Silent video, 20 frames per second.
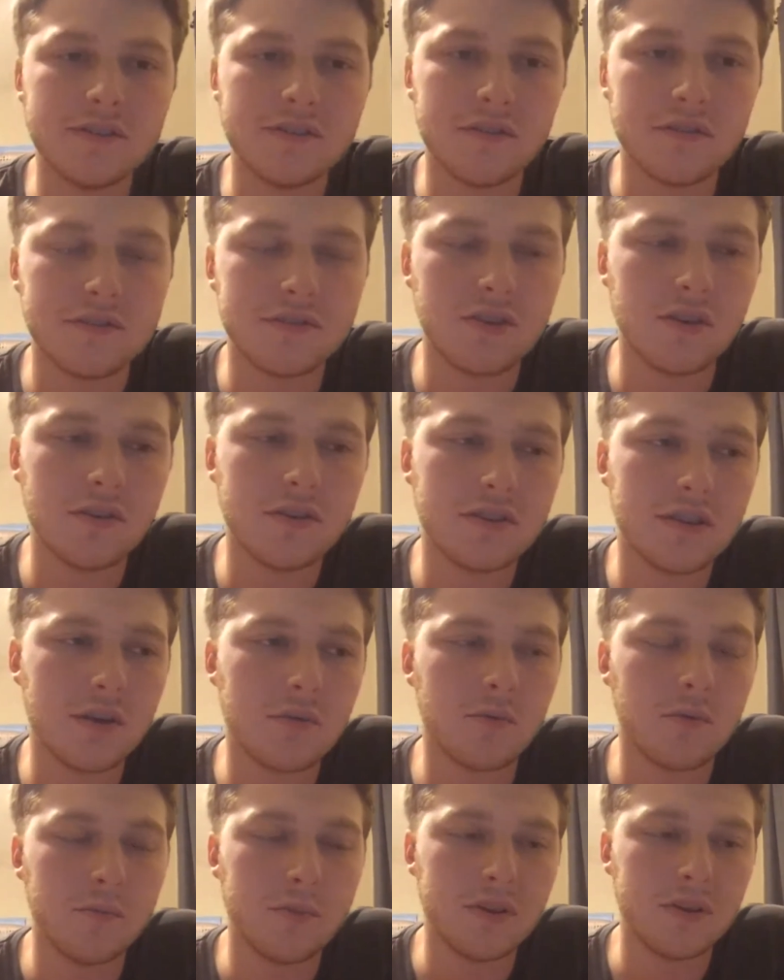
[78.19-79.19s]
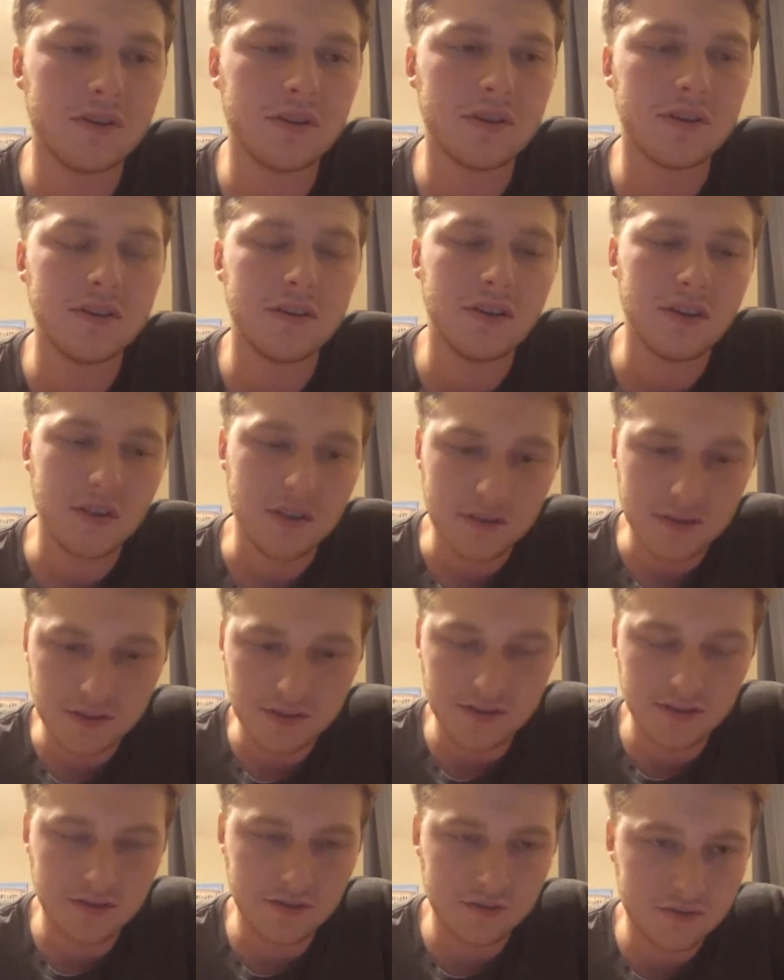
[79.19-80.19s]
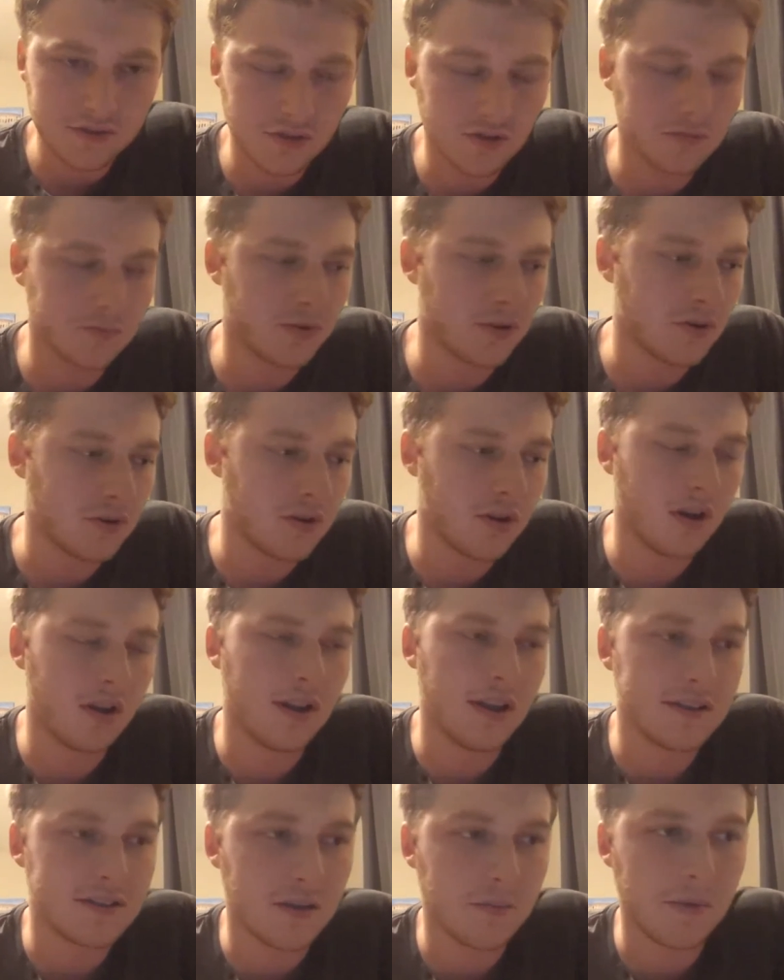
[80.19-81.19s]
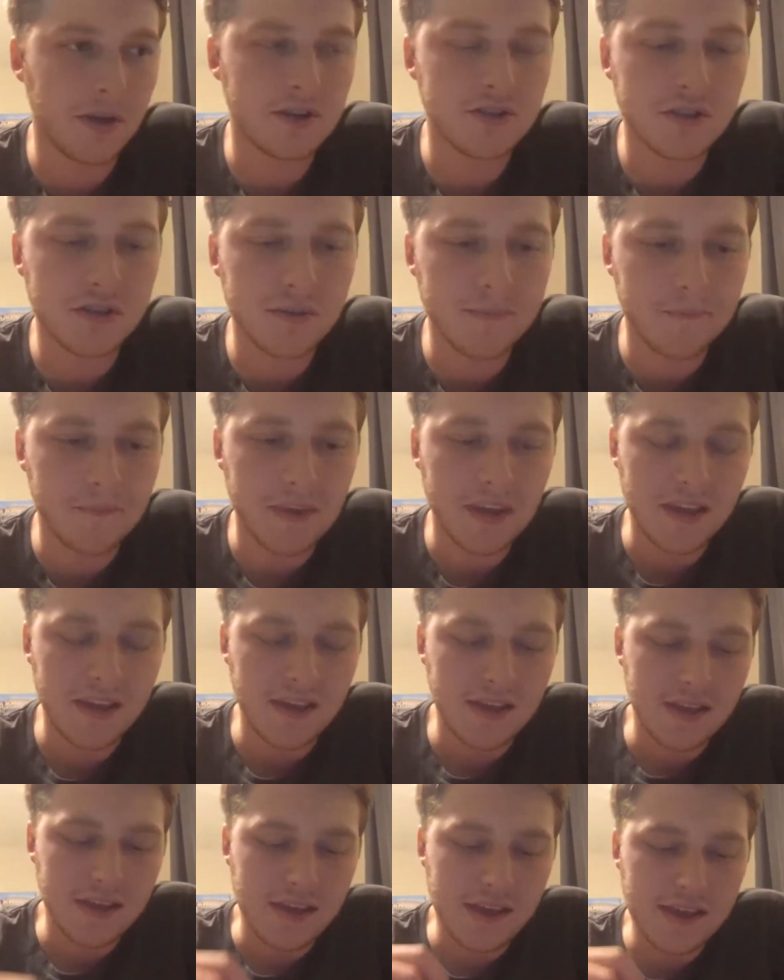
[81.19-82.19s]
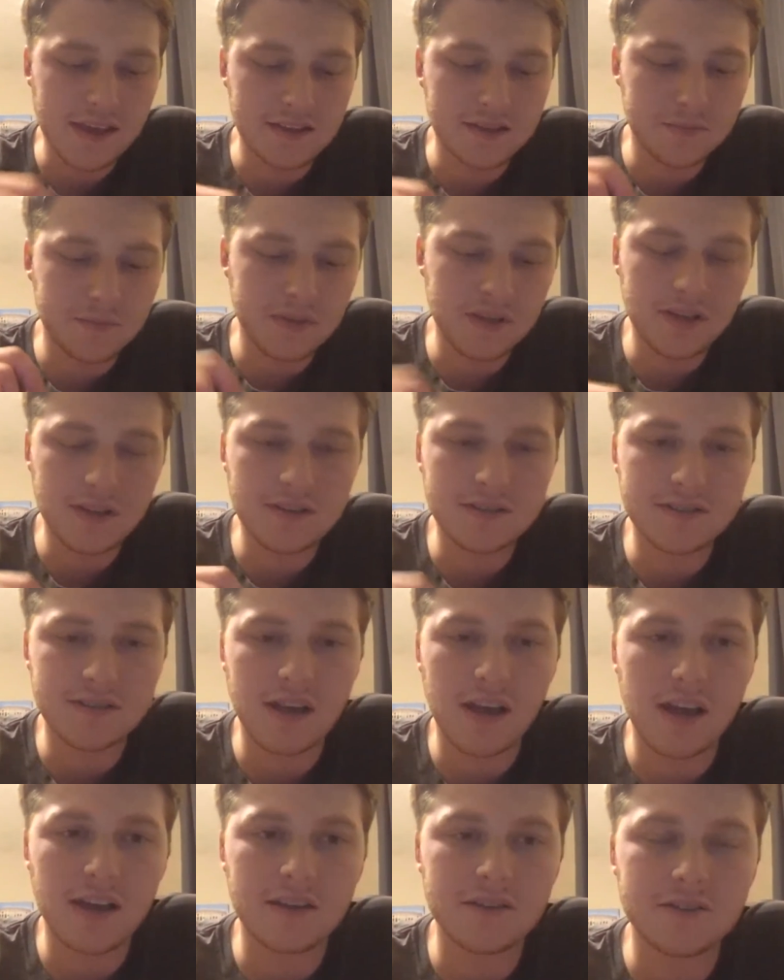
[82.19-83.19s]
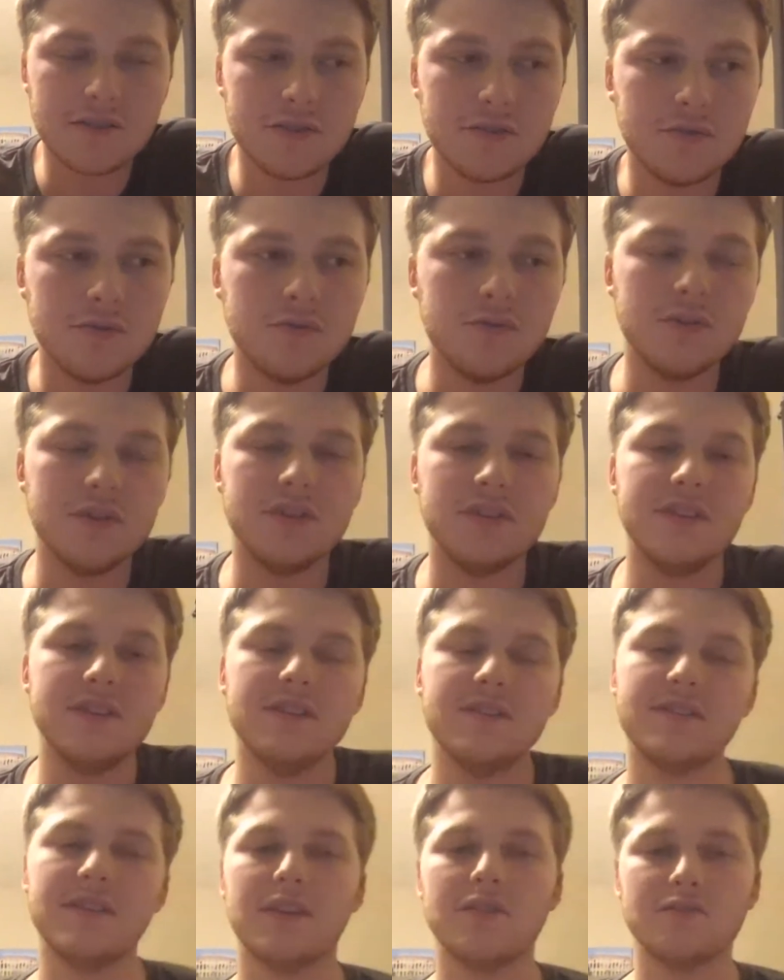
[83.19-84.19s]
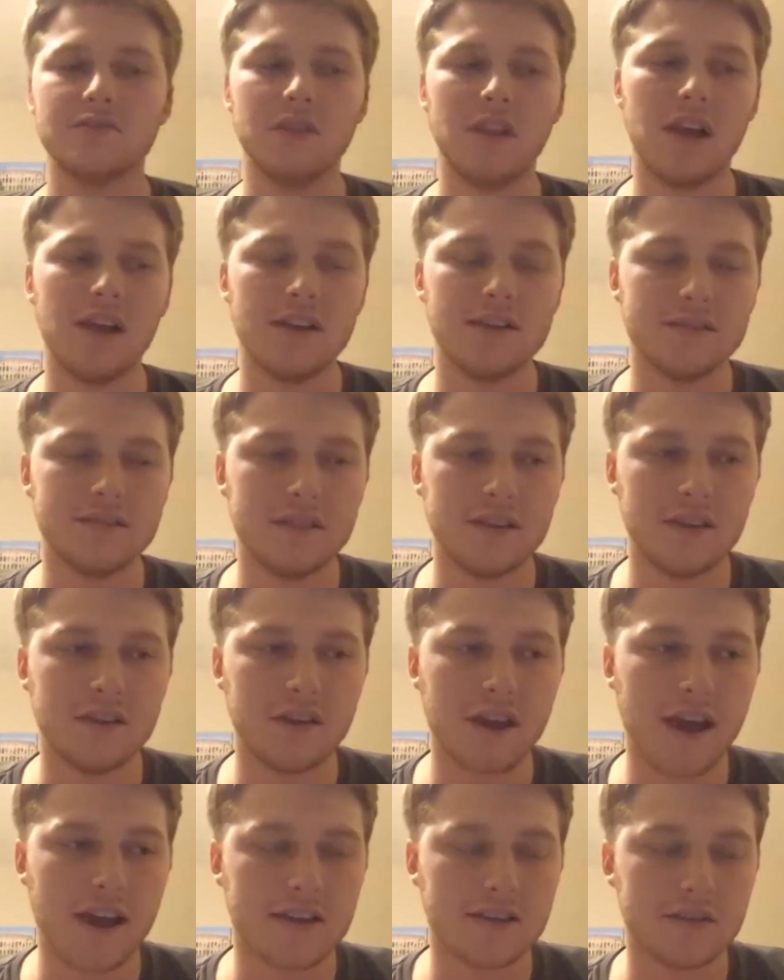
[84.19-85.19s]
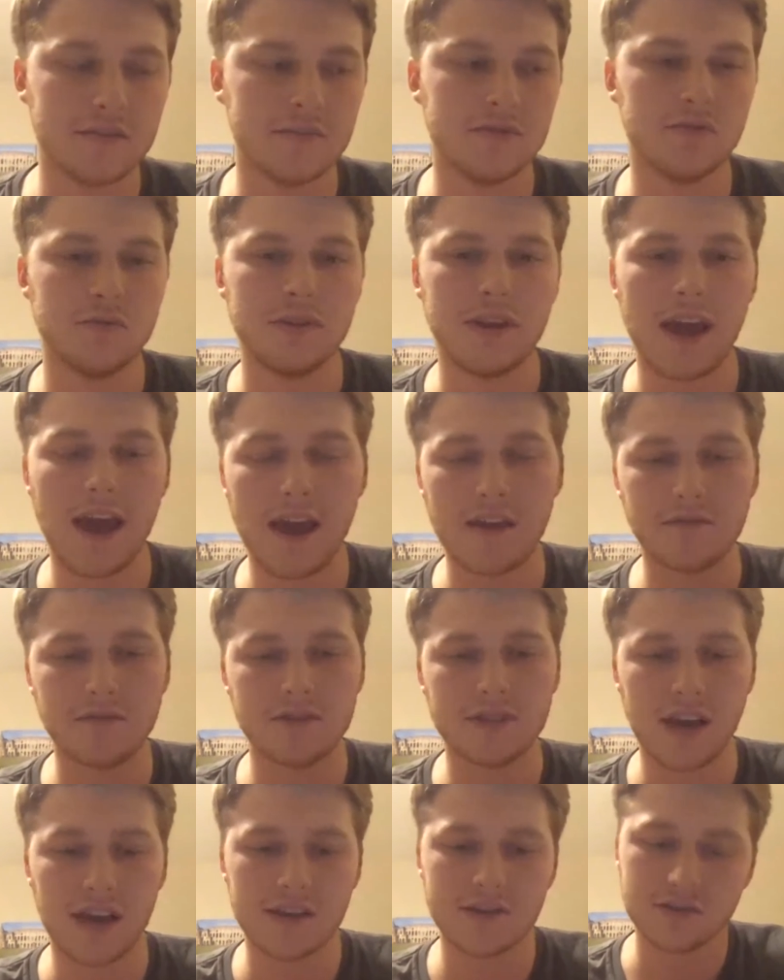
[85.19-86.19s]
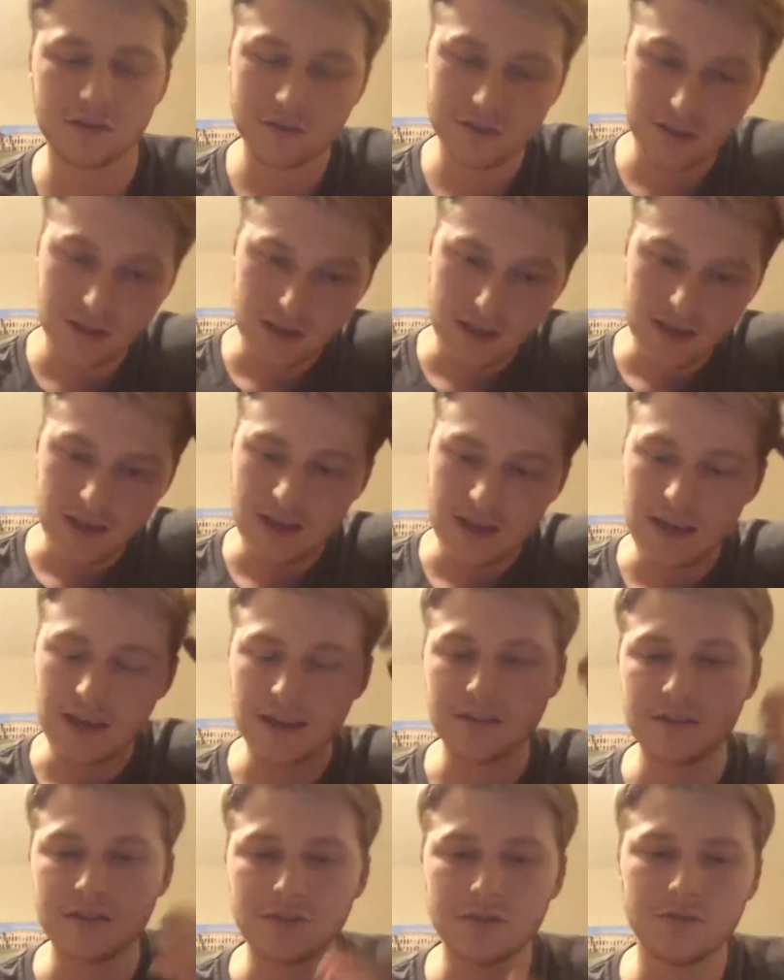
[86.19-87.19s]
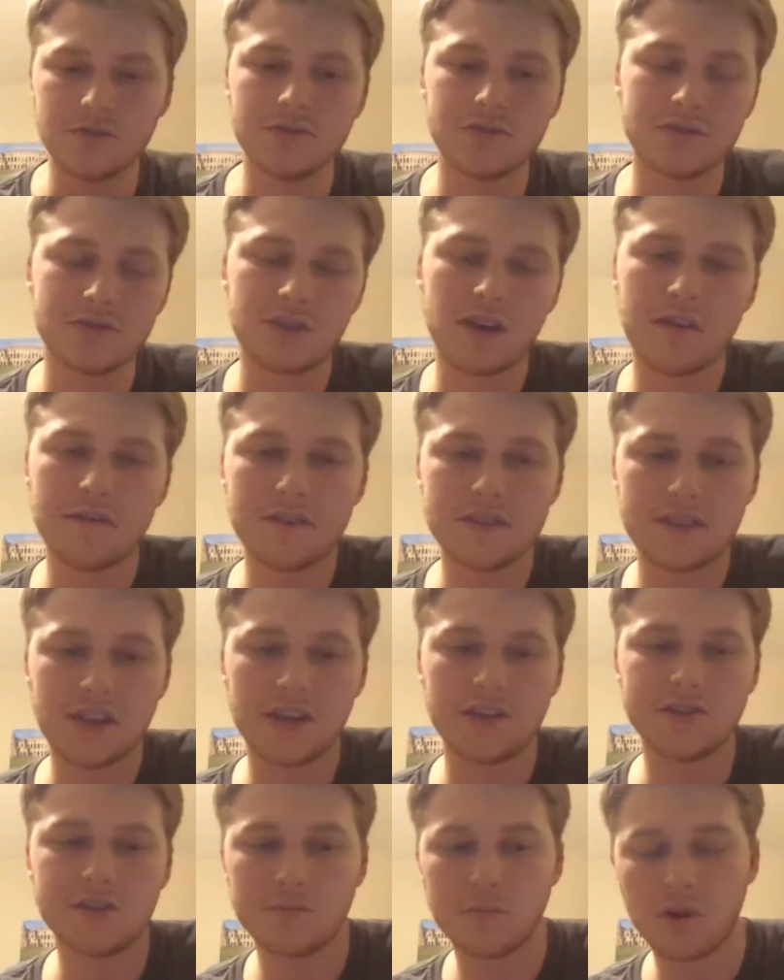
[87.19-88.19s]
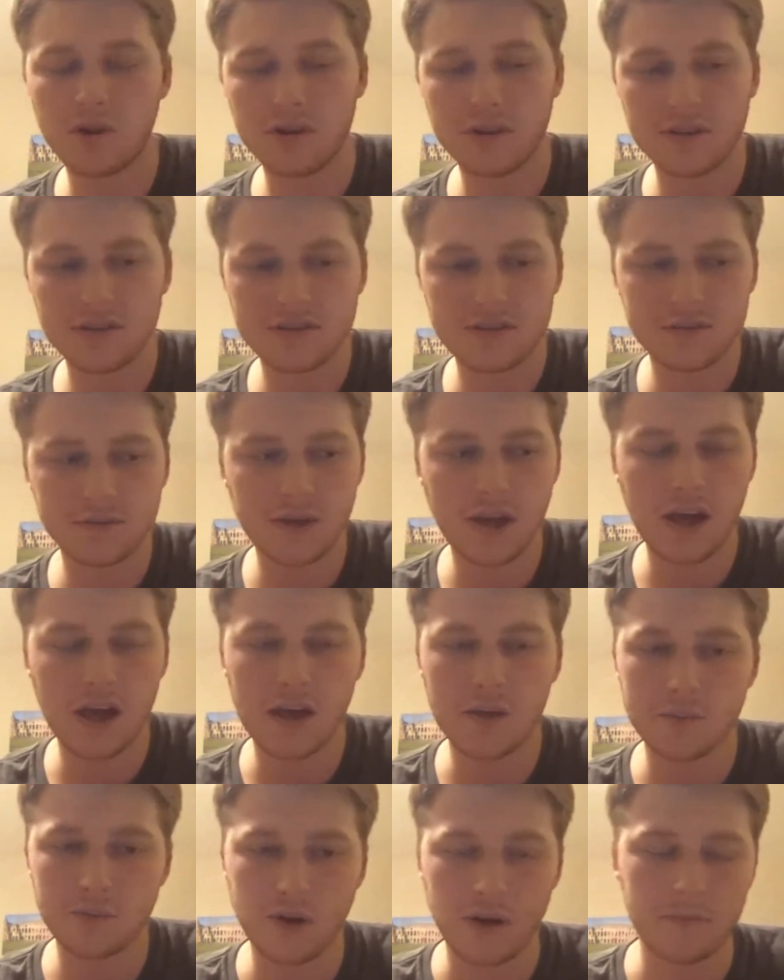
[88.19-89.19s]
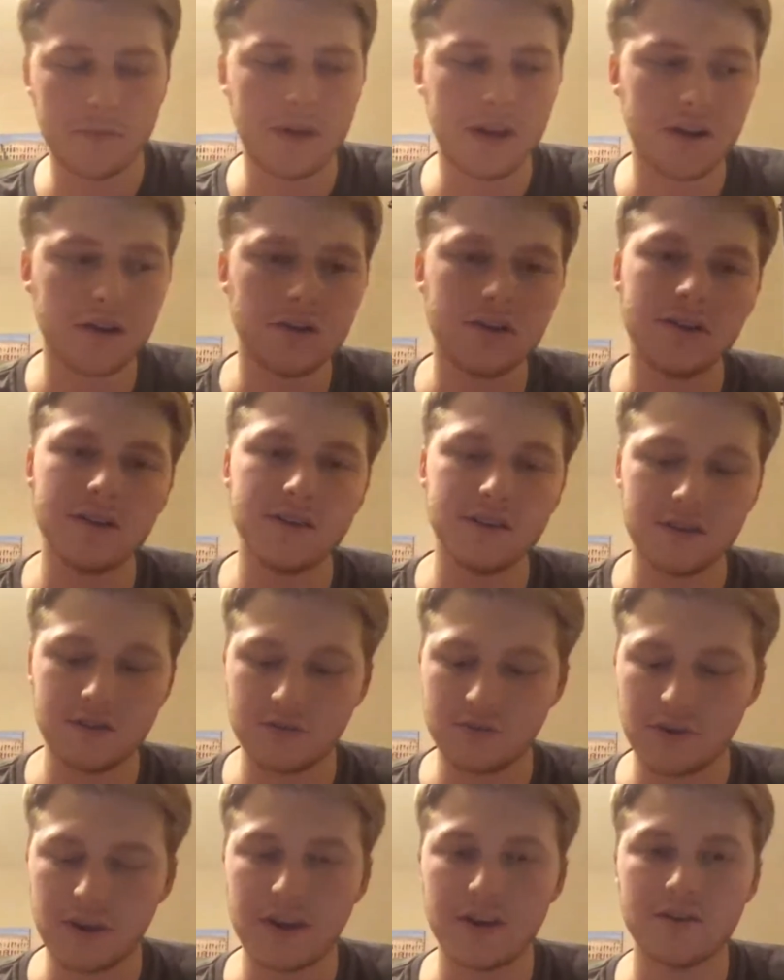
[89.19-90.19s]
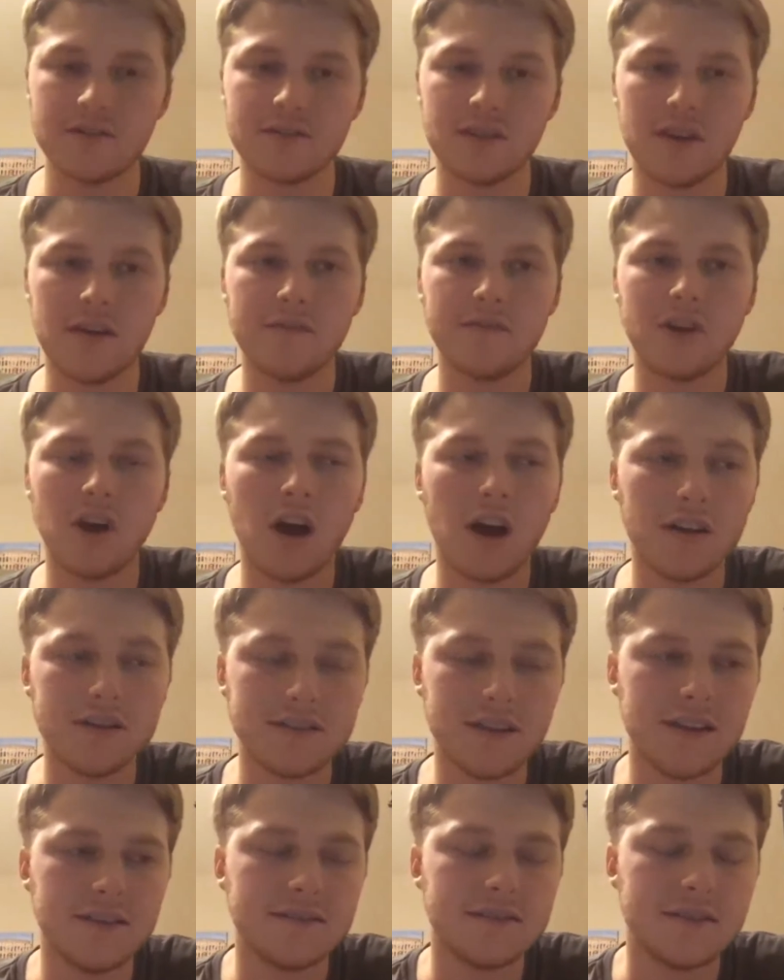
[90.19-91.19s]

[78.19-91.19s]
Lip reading: So the token that we're building, the Signal Token Protocol, as I mentioned, it's being designed to decentralize the interaction between advertisers and the users of attention markets, primarily the creators of content.